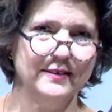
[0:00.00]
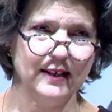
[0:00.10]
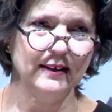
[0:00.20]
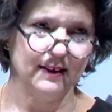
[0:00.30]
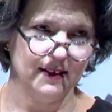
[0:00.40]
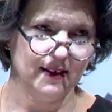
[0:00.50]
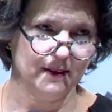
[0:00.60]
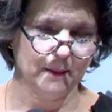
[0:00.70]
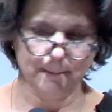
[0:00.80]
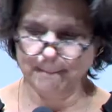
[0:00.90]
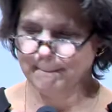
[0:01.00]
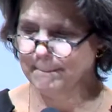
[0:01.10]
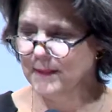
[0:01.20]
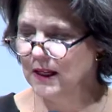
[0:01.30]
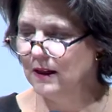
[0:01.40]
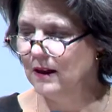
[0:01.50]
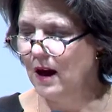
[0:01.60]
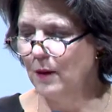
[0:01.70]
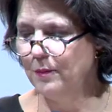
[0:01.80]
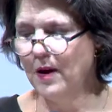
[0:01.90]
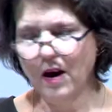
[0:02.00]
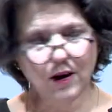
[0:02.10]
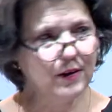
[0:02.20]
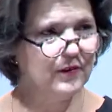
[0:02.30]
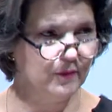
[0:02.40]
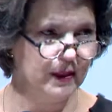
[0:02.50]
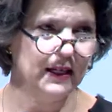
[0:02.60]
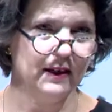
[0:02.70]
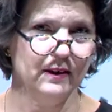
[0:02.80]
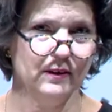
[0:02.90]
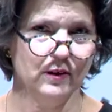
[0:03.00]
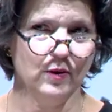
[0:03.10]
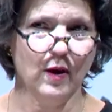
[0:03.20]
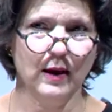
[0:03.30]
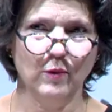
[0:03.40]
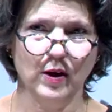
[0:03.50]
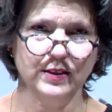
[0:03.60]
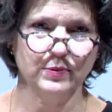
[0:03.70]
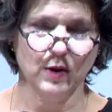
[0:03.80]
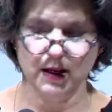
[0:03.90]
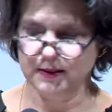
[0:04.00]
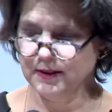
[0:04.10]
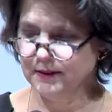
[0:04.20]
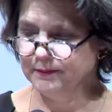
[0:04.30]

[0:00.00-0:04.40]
dignity, a part of me who I once was.